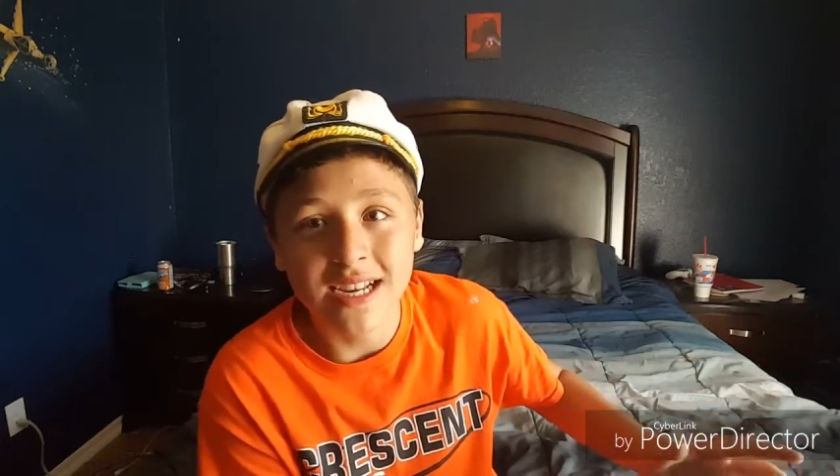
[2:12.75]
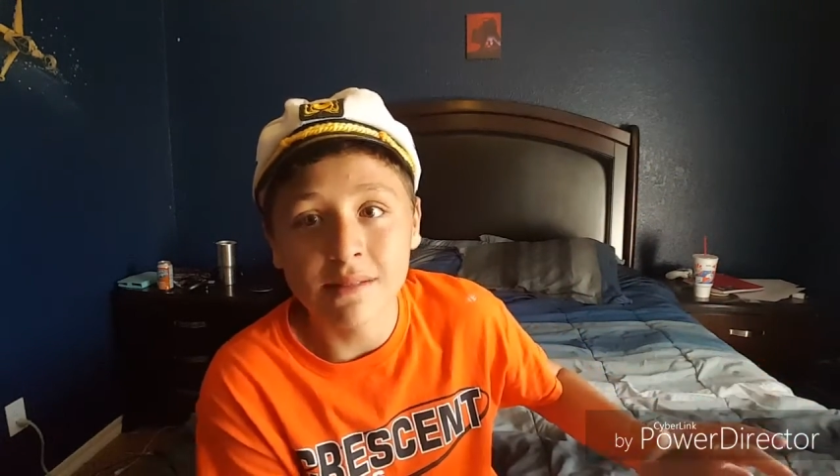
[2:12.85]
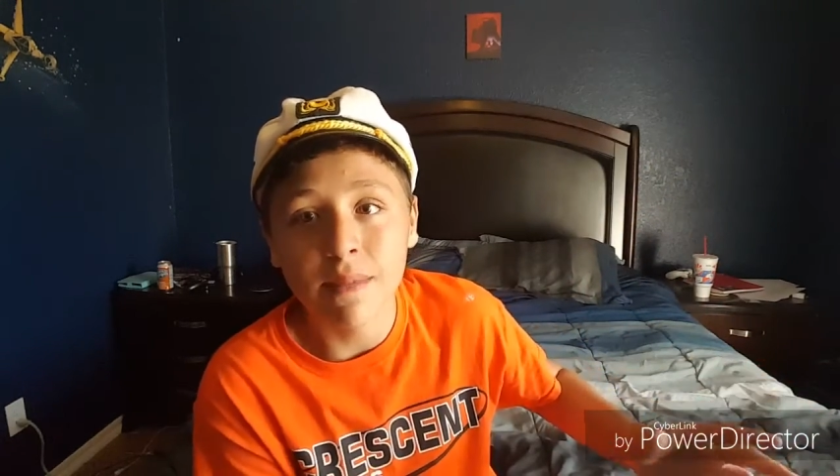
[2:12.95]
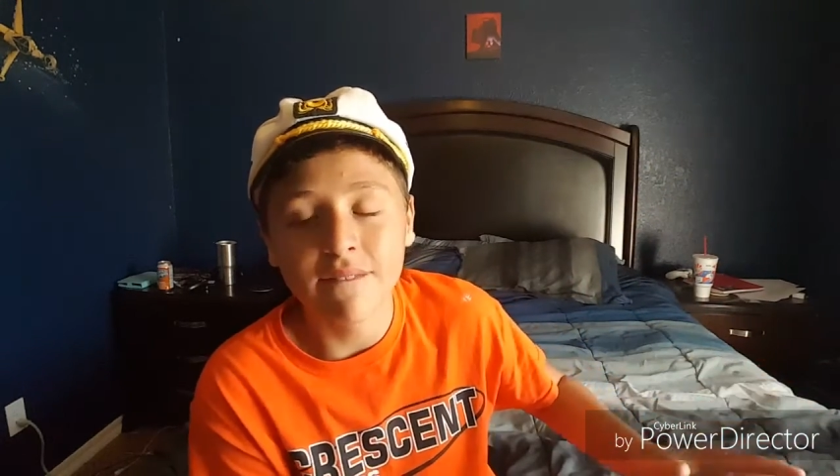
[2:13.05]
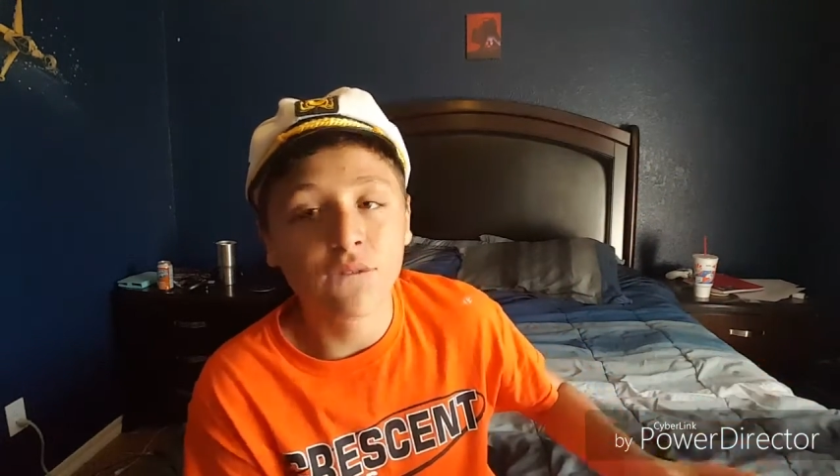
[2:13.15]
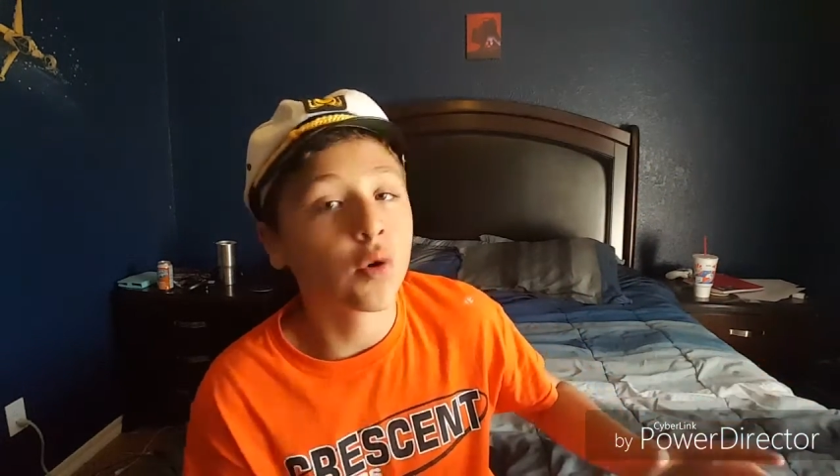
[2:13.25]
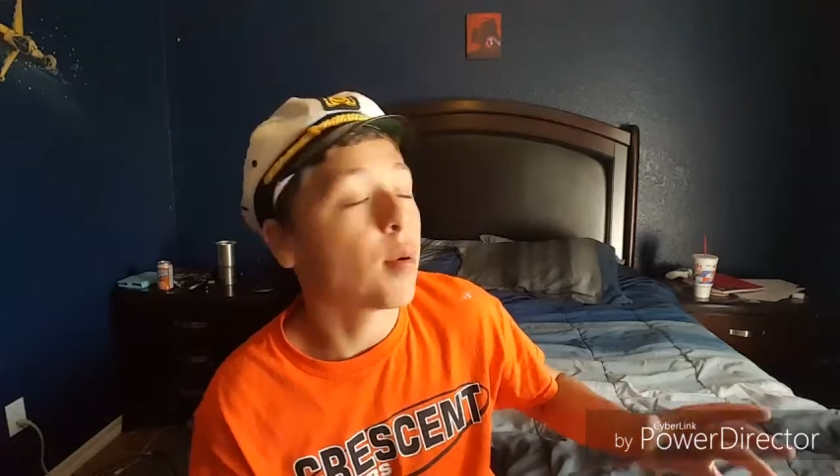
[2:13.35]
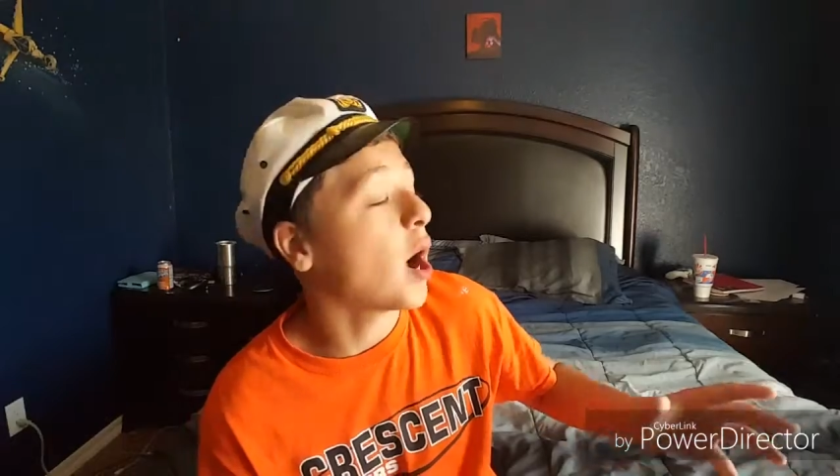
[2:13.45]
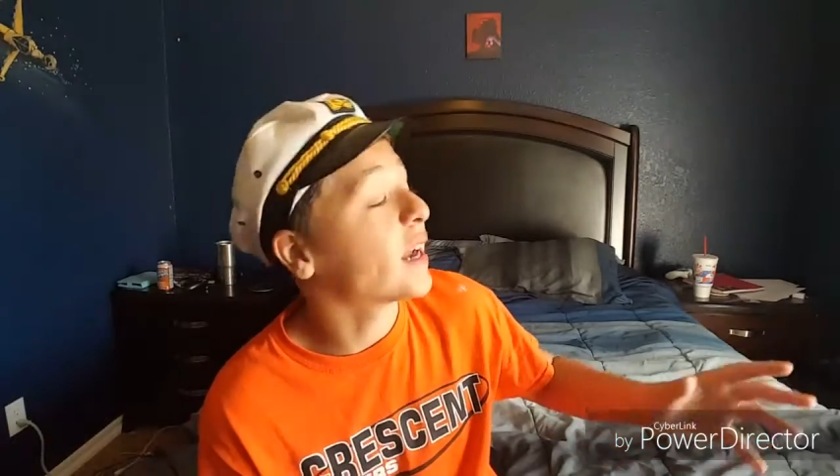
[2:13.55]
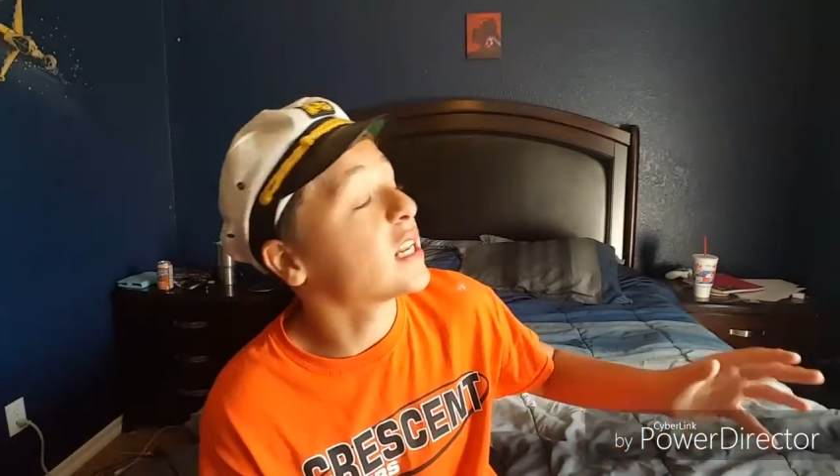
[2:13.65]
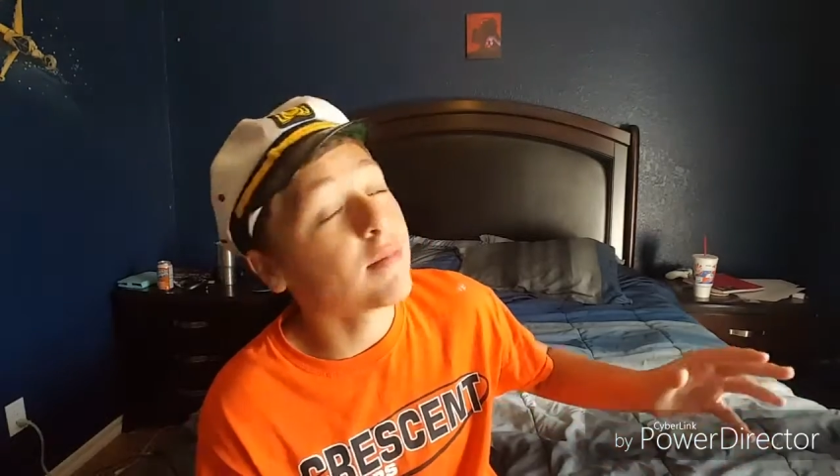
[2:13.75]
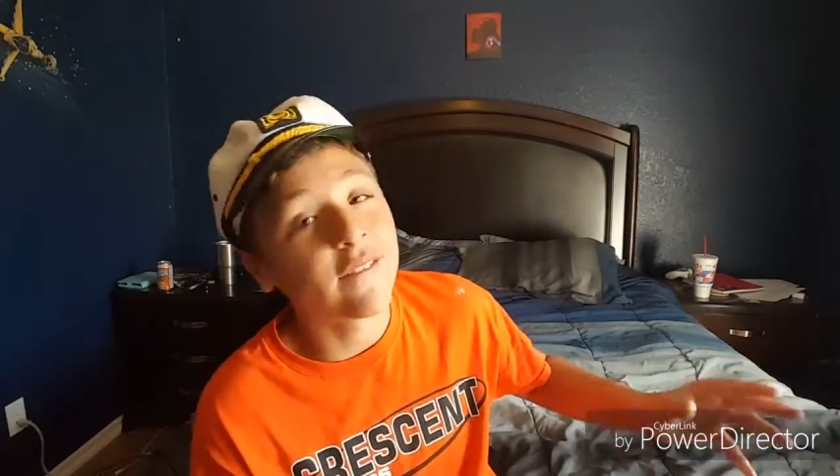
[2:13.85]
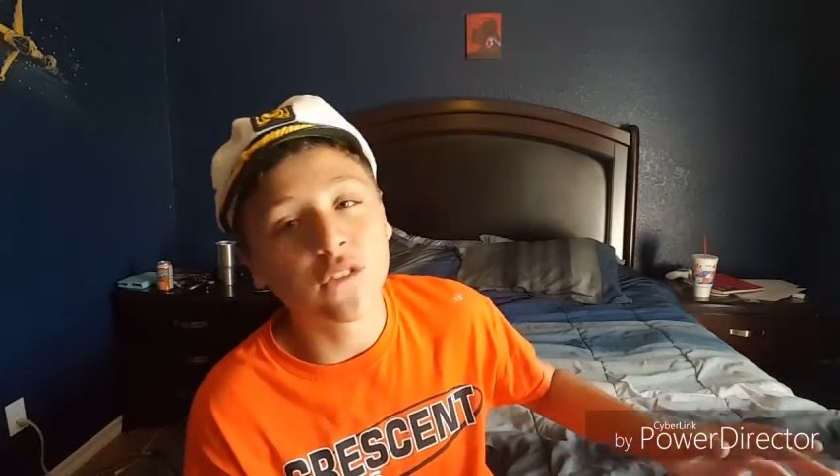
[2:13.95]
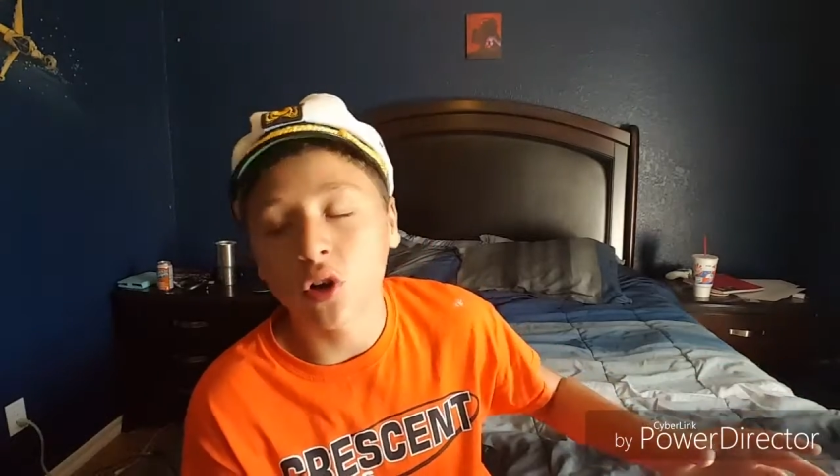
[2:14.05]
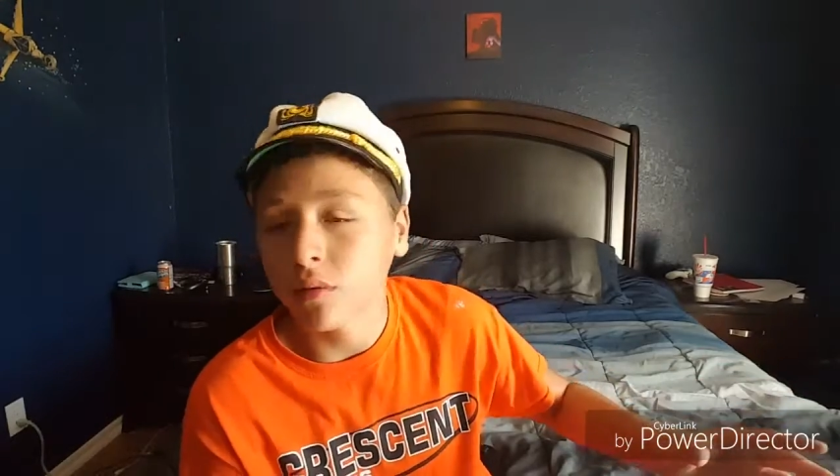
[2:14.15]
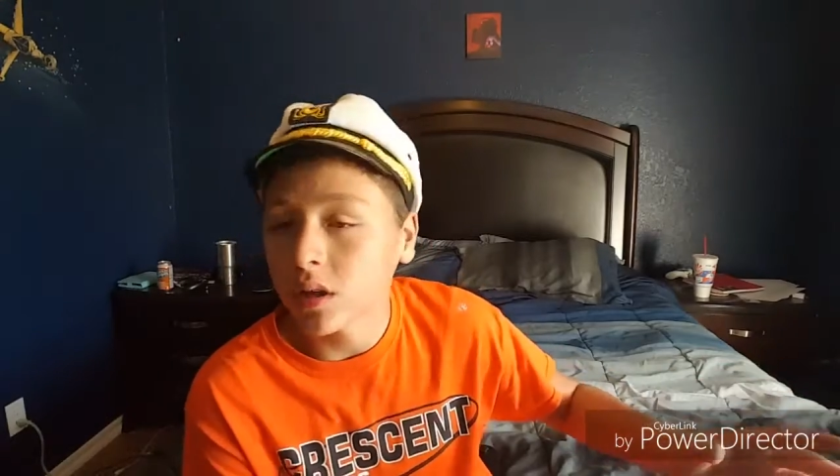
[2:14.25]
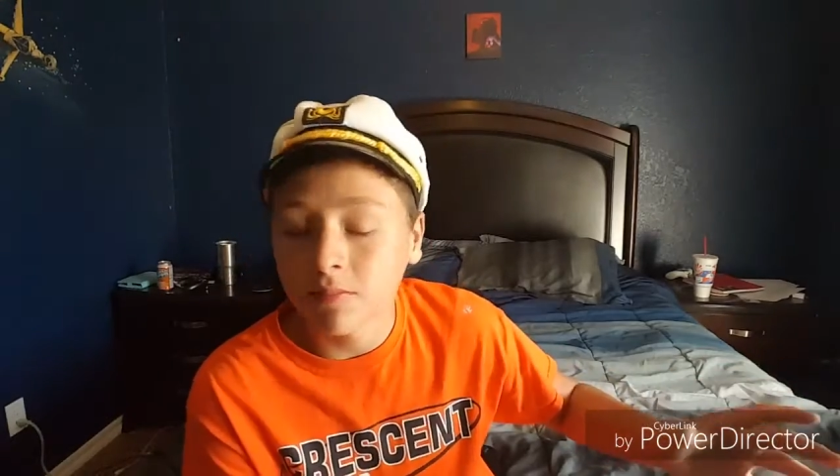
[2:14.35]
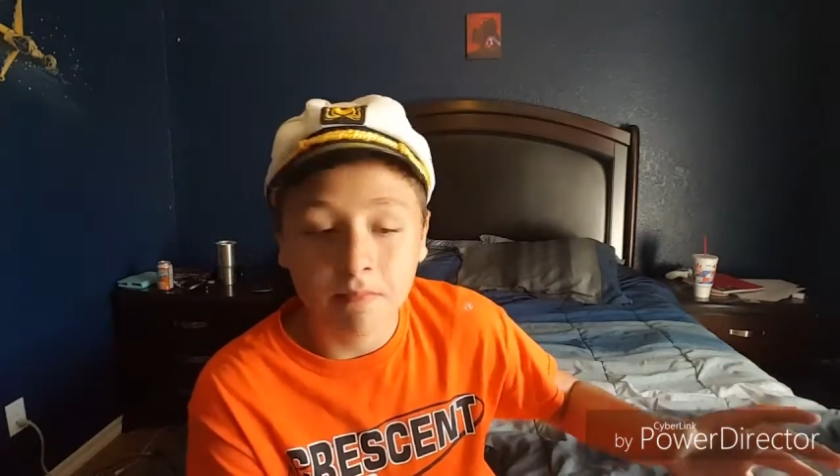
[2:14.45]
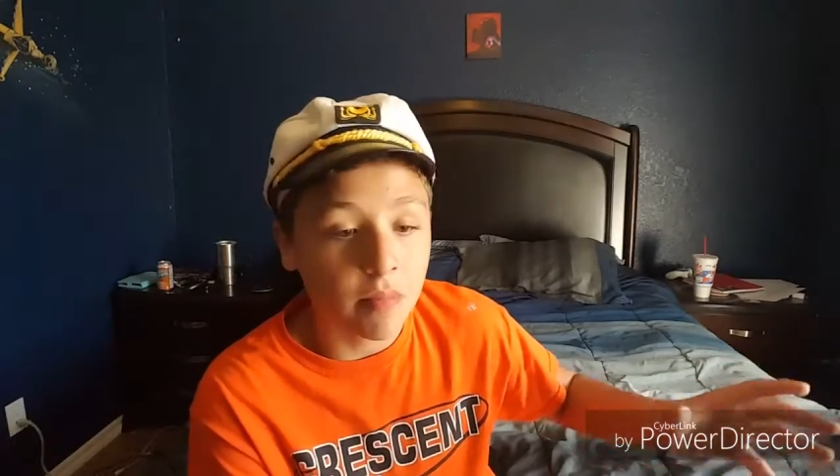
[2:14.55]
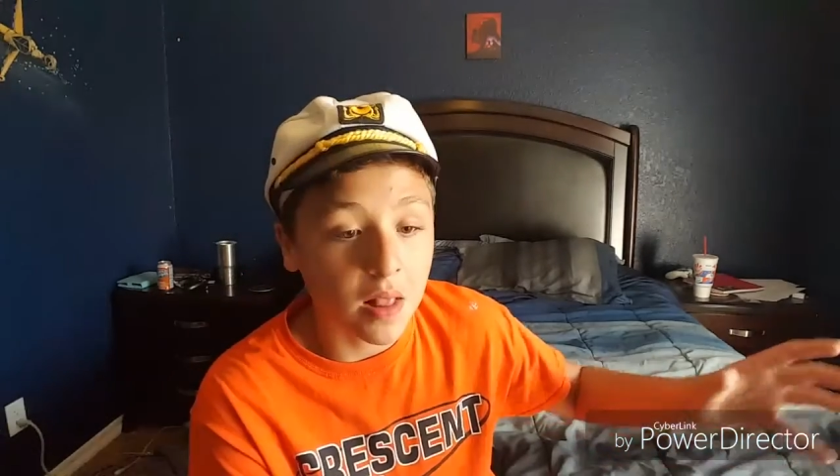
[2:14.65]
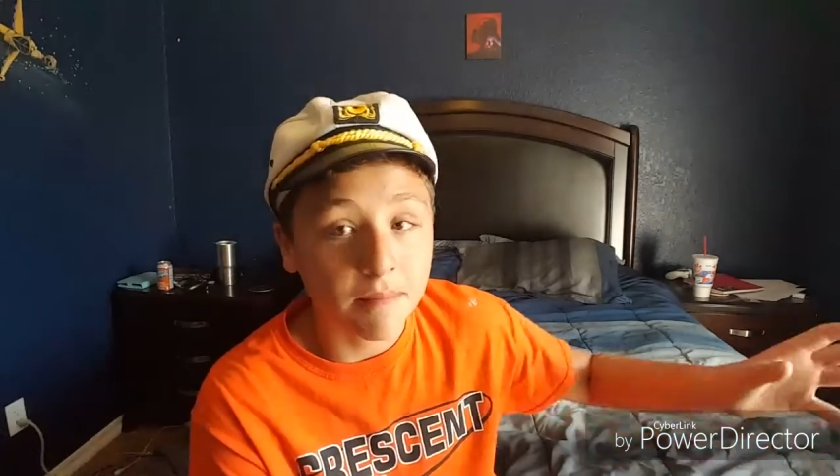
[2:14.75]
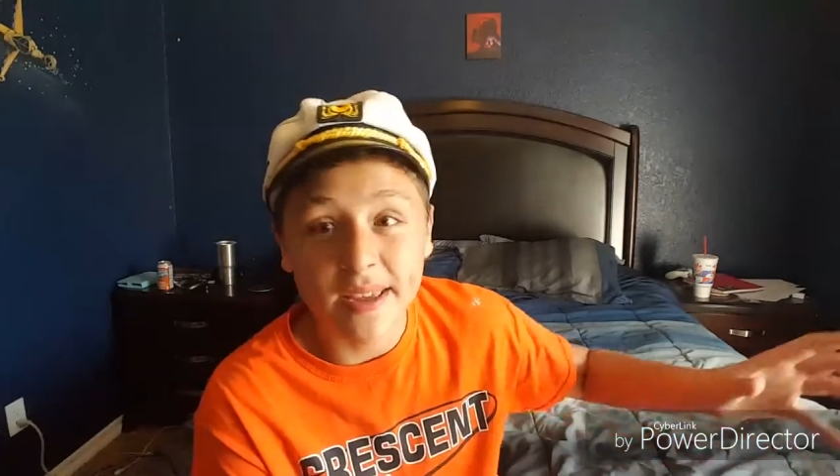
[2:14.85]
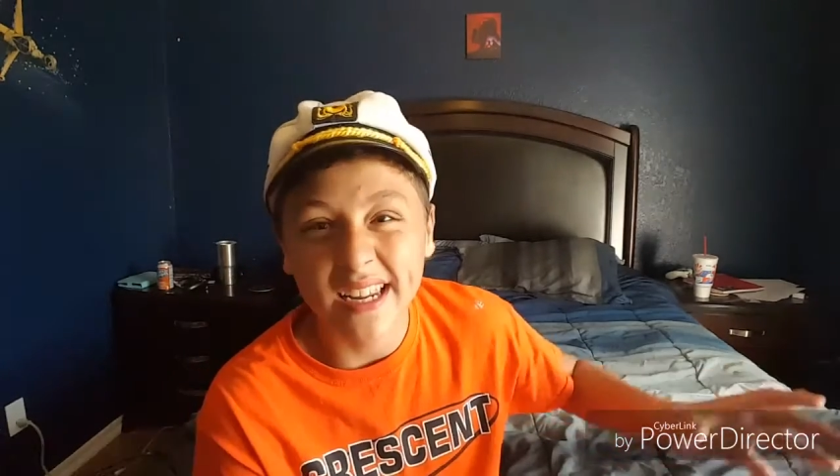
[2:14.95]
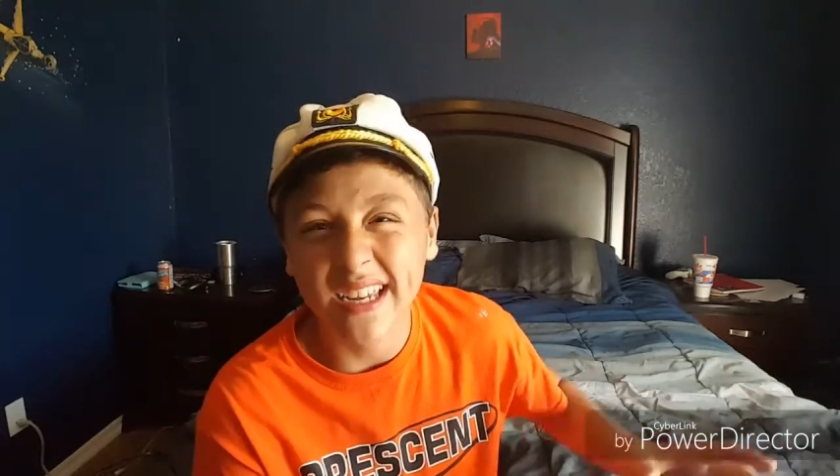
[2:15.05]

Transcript: It's meant for pocket. It's meant for mini.